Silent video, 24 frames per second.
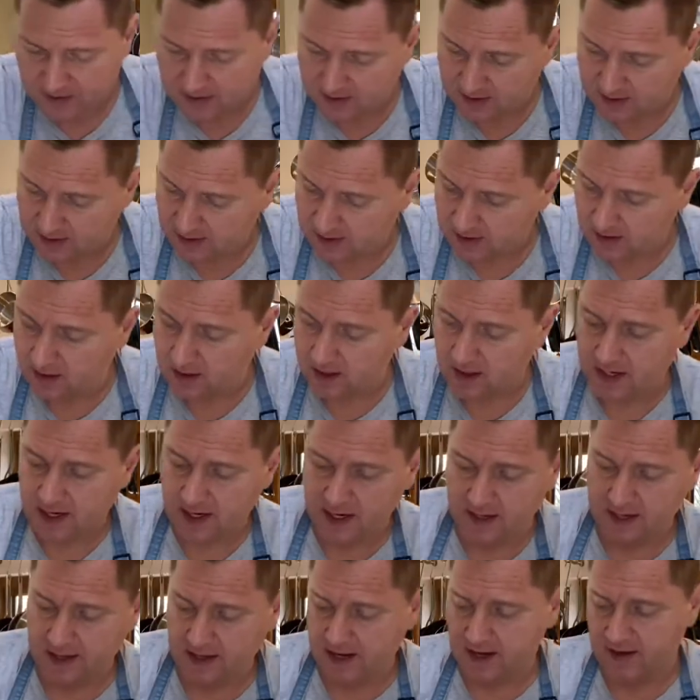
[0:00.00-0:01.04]
Look
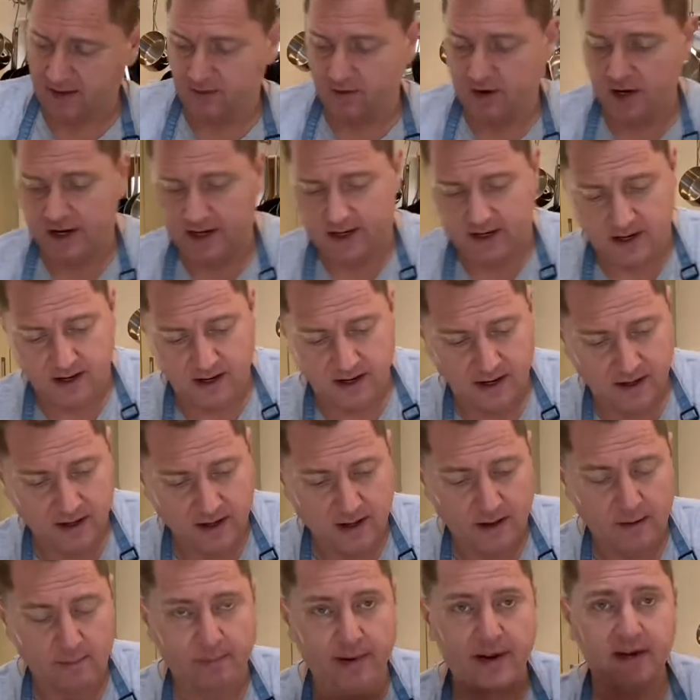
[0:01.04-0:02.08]
at that. Right.
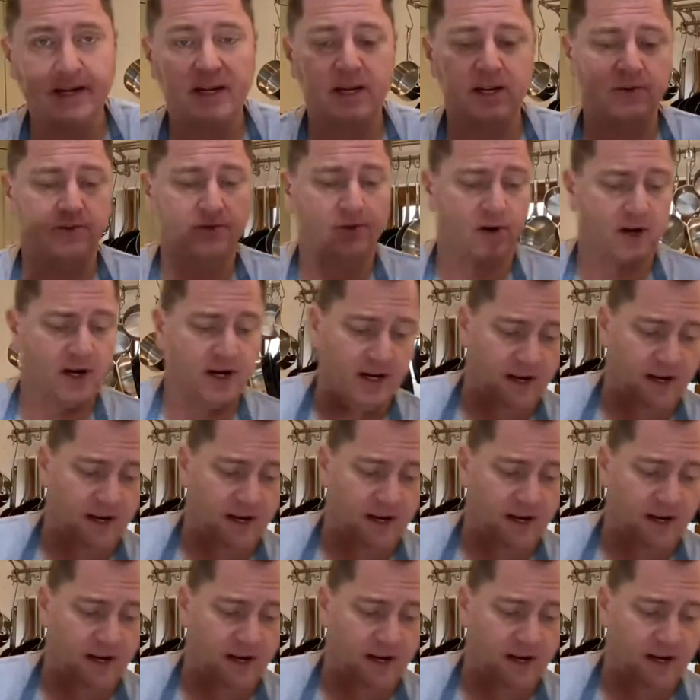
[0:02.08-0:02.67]
Baking tray.